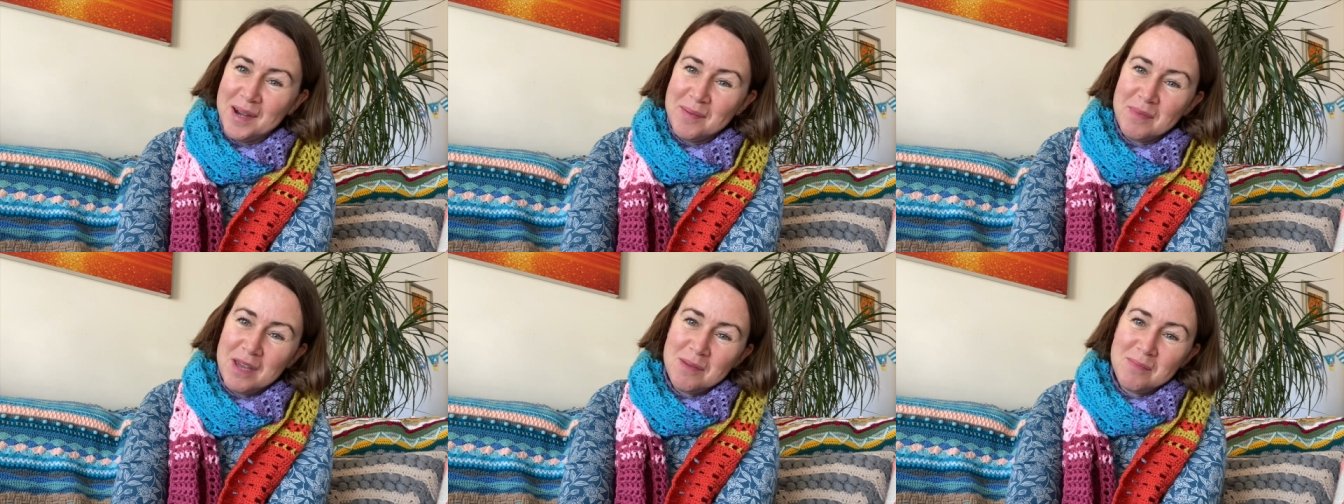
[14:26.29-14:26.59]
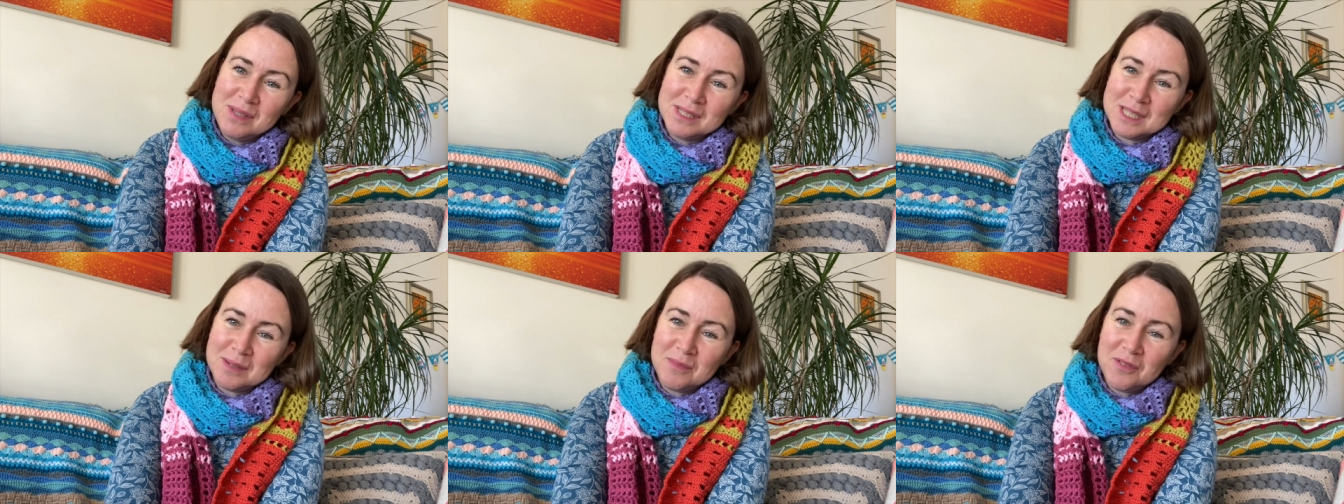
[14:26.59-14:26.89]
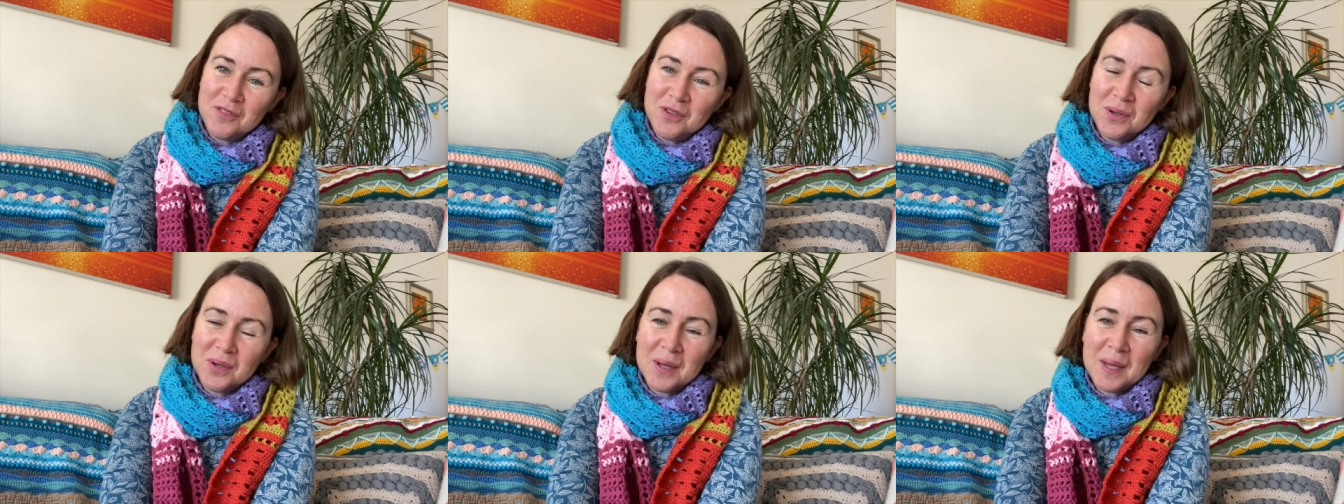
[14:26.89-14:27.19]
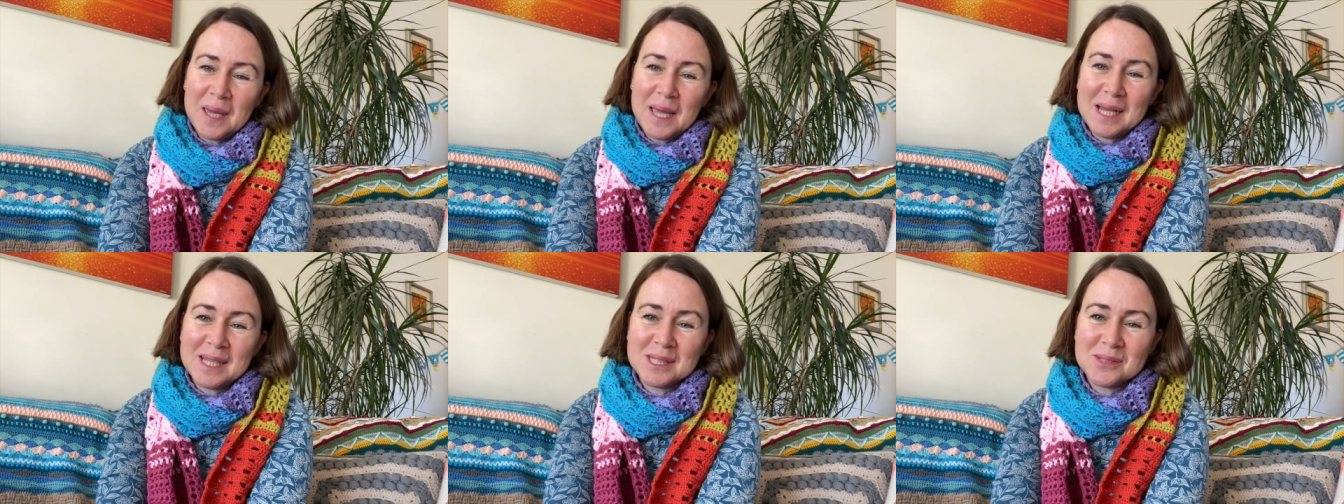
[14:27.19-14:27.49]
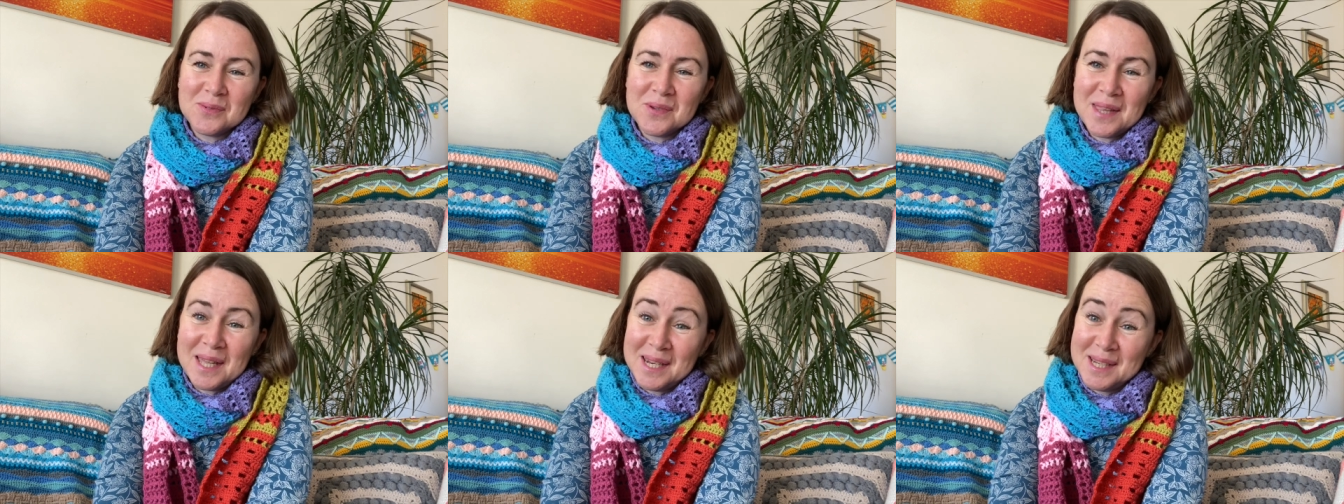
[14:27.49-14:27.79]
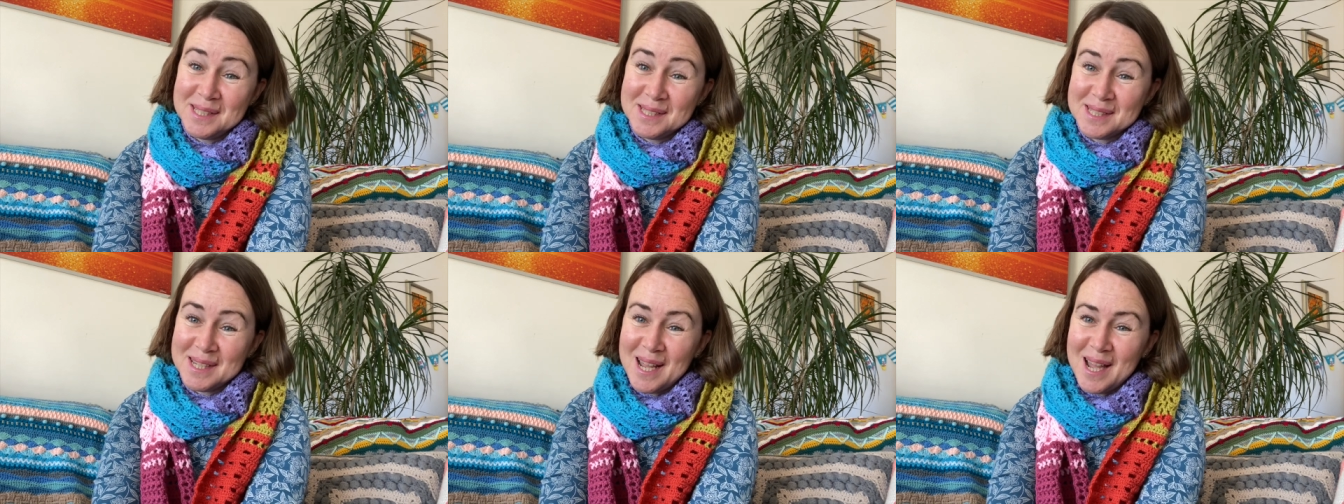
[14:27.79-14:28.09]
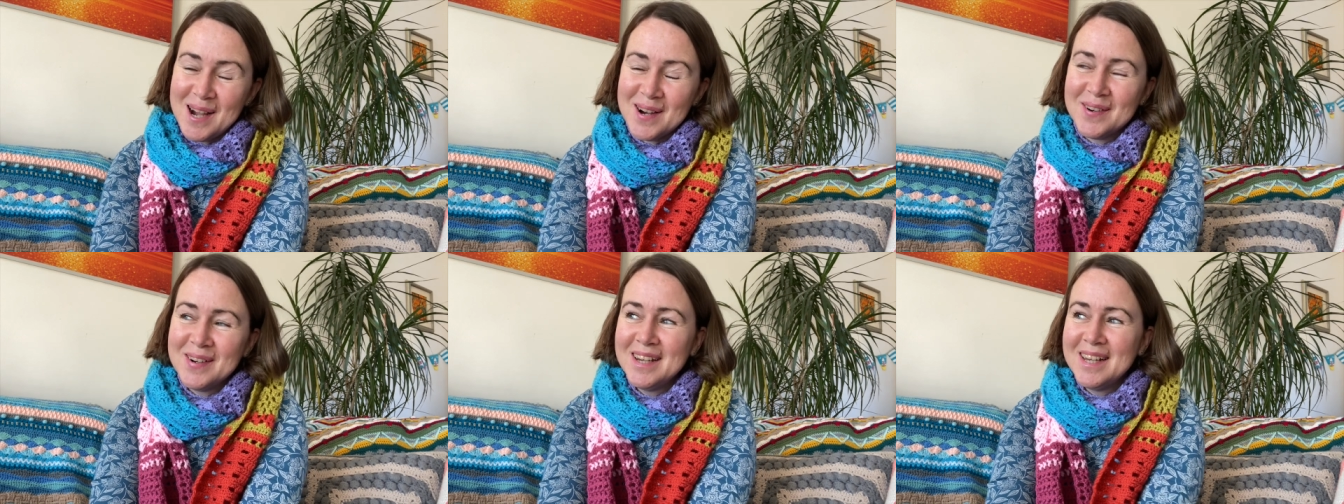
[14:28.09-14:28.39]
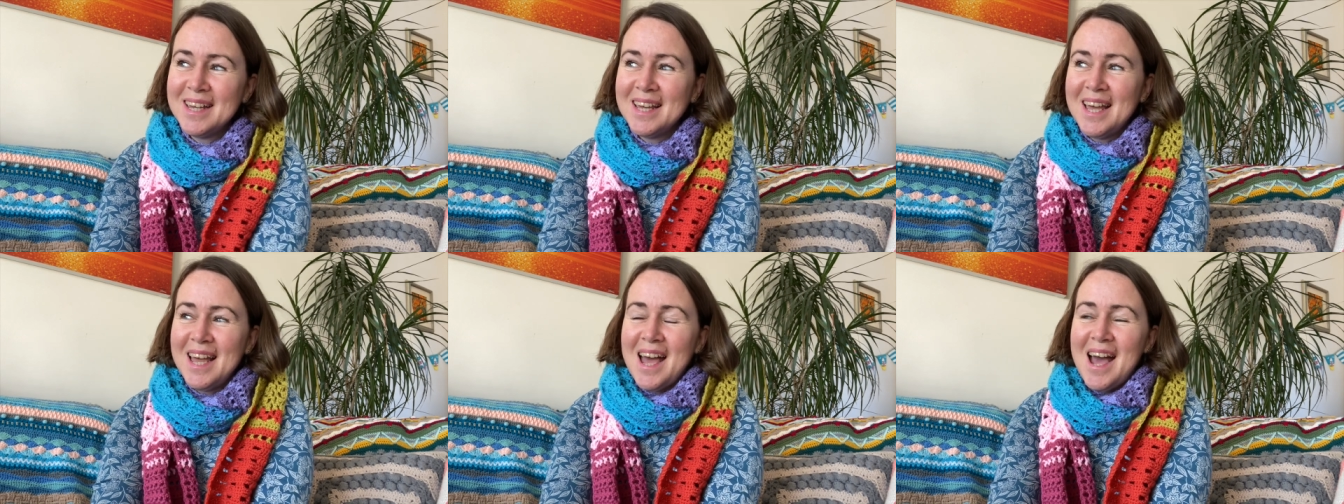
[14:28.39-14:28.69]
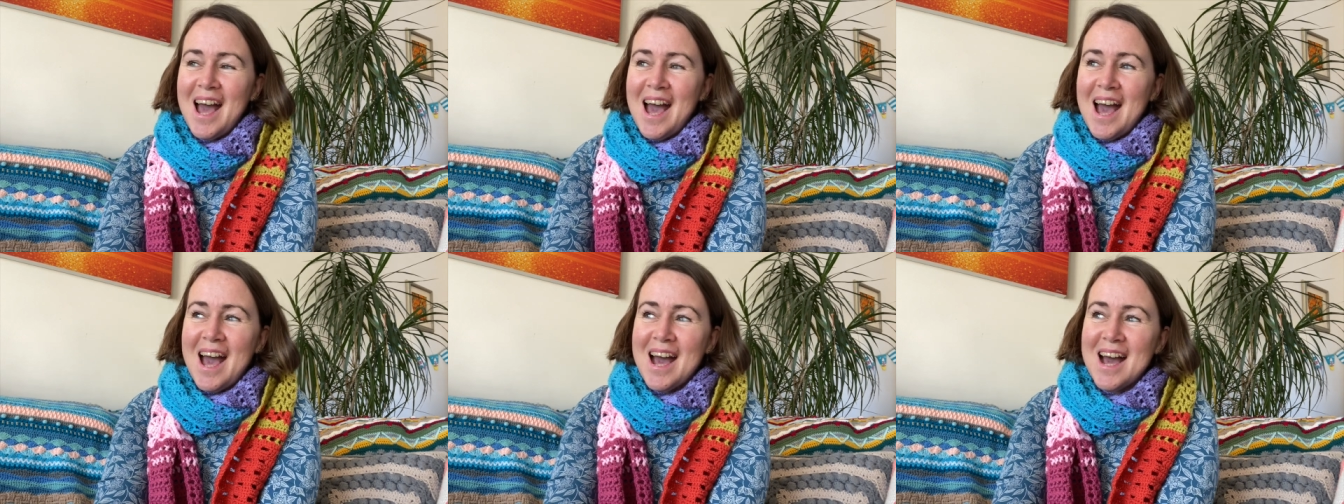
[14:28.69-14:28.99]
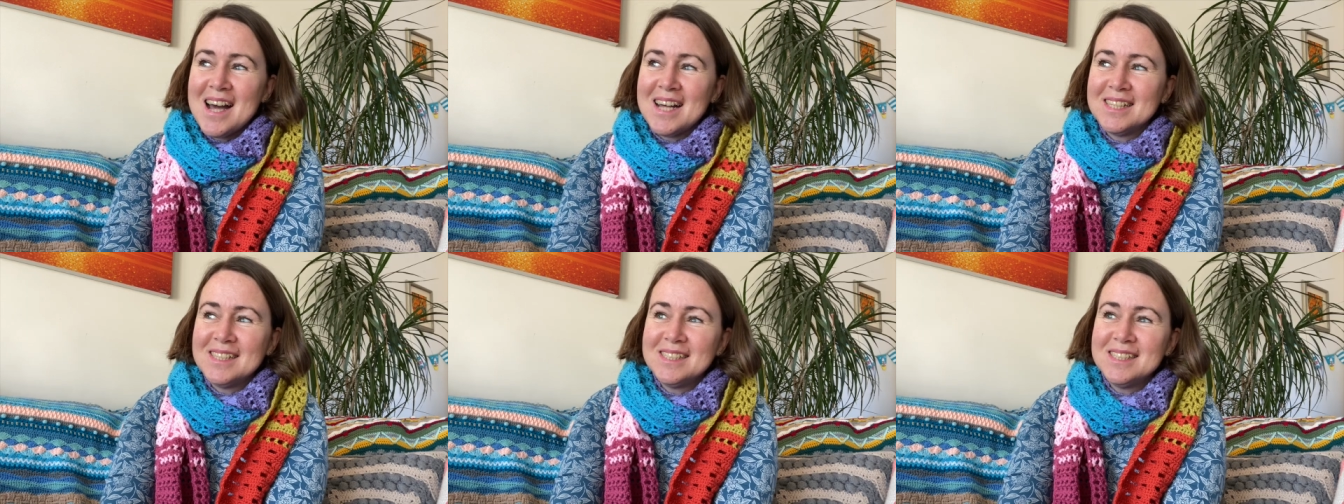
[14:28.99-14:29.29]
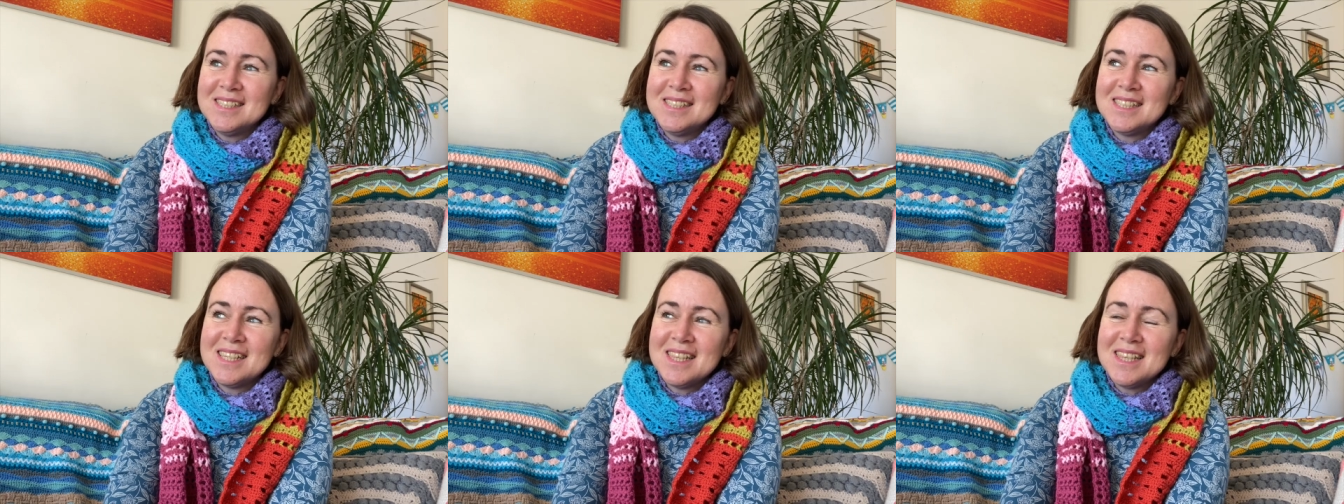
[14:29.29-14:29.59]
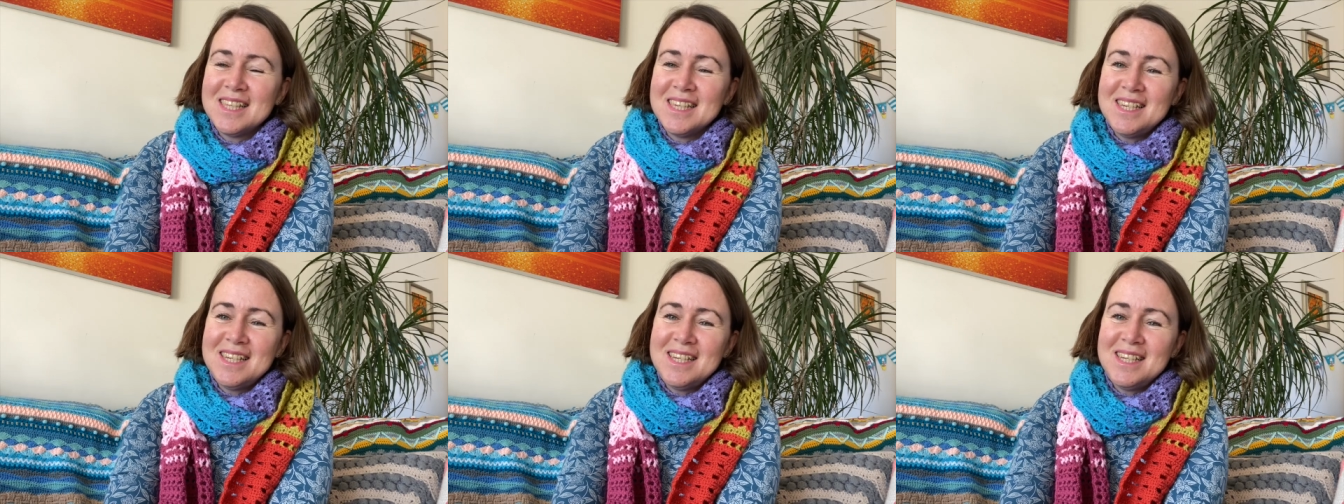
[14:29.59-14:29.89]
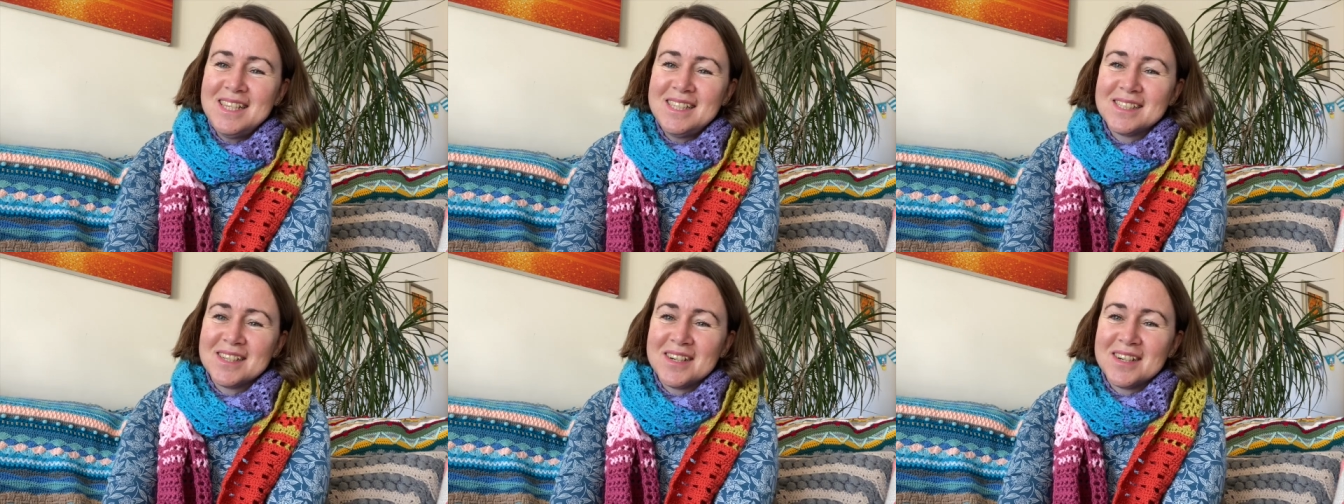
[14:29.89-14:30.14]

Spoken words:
Maybe some of you can guess what that is now. And these